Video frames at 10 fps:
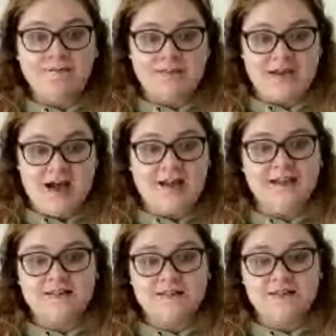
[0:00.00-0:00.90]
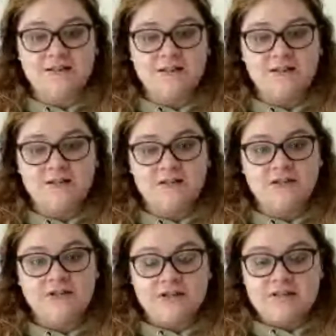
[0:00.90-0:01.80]
off the ice?
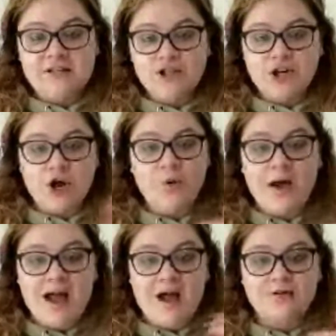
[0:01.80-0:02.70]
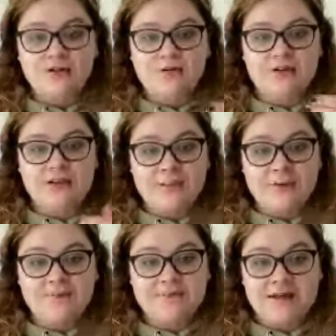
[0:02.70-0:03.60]
Does he know how to
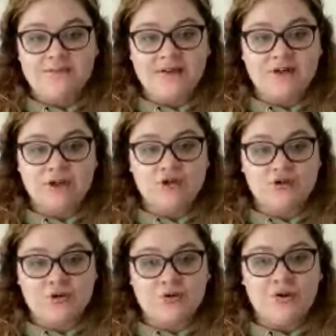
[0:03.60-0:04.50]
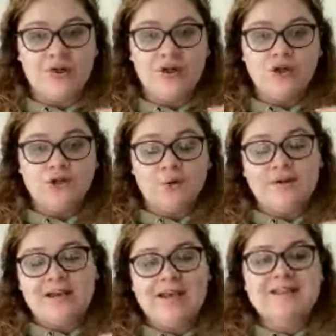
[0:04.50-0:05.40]
keep himself in control so
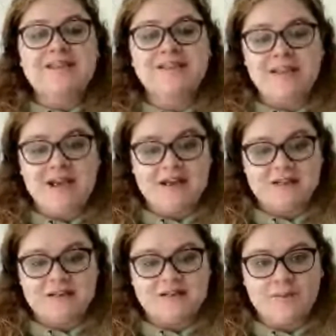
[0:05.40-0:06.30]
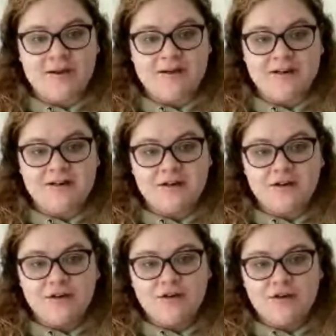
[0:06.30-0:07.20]
he isn't getting suspended
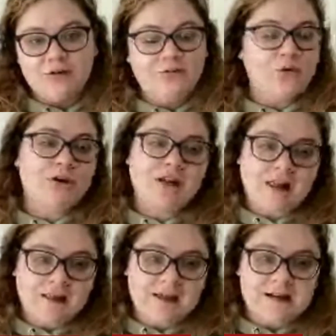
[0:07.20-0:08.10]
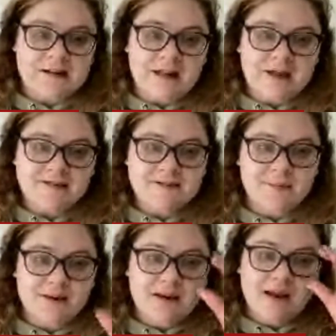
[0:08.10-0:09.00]
for yelling at a
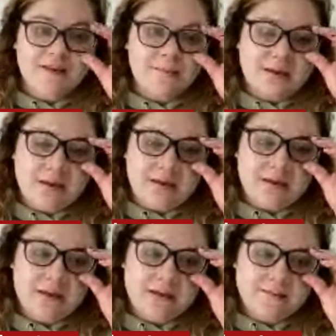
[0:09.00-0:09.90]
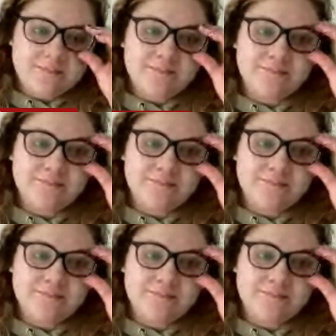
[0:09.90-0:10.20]
linesman and being